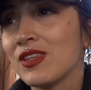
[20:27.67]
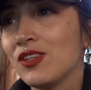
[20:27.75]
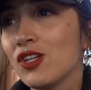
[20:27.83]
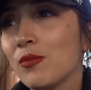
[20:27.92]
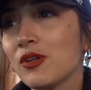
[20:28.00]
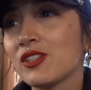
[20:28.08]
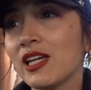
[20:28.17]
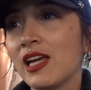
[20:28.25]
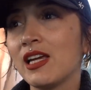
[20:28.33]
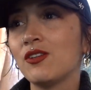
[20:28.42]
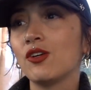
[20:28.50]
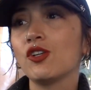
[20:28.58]
Number
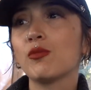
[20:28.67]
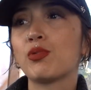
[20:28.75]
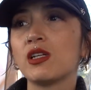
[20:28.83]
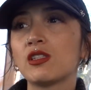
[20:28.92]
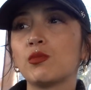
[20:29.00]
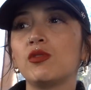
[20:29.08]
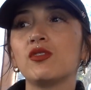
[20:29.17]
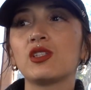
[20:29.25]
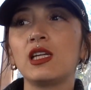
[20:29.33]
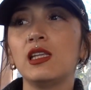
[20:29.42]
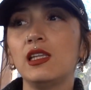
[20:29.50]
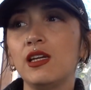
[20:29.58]
10, know your
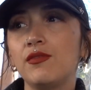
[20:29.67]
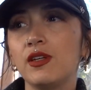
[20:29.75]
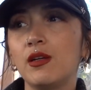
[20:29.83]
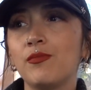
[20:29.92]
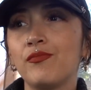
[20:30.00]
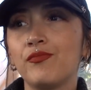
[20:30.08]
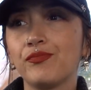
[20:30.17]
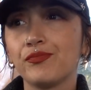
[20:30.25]
principles and live them.